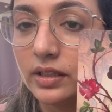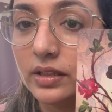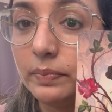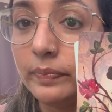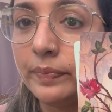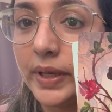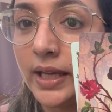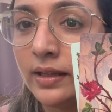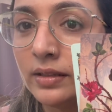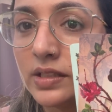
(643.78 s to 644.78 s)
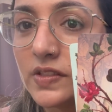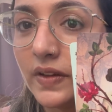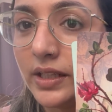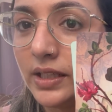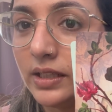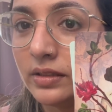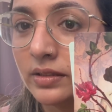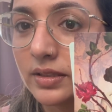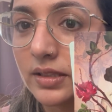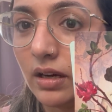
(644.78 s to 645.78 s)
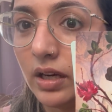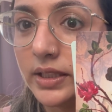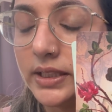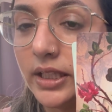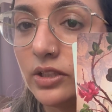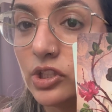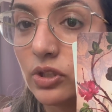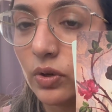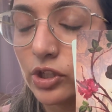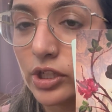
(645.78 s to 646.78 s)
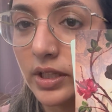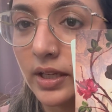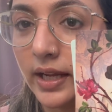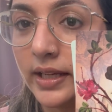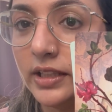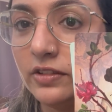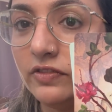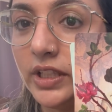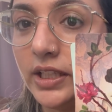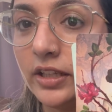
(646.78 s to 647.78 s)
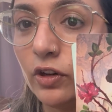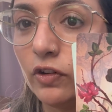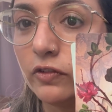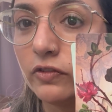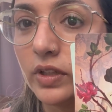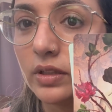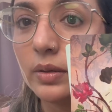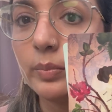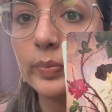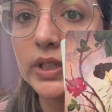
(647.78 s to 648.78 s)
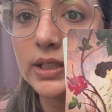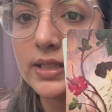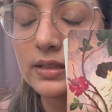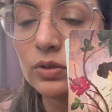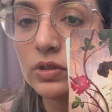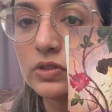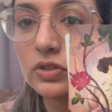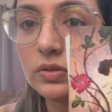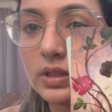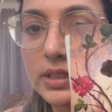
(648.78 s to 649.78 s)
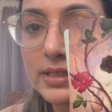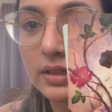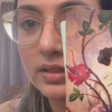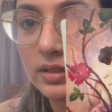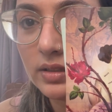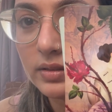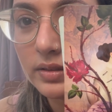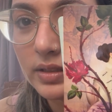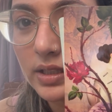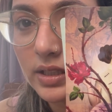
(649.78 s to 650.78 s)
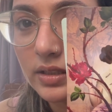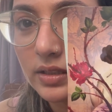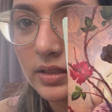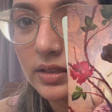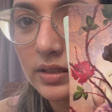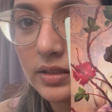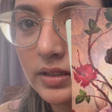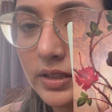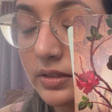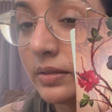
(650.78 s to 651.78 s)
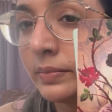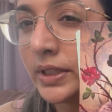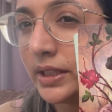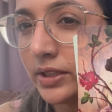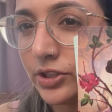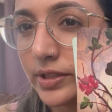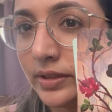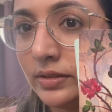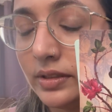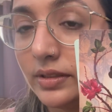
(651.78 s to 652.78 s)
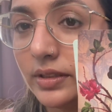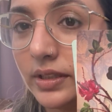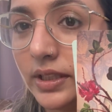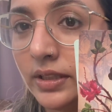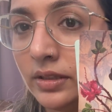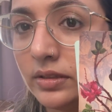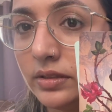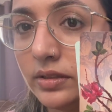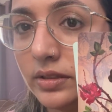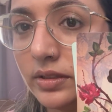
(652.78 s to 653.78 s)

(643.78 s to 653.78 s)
The pain is very clear in this card, the exhaustion. I got the feeling of, but there's also a subtle determination in her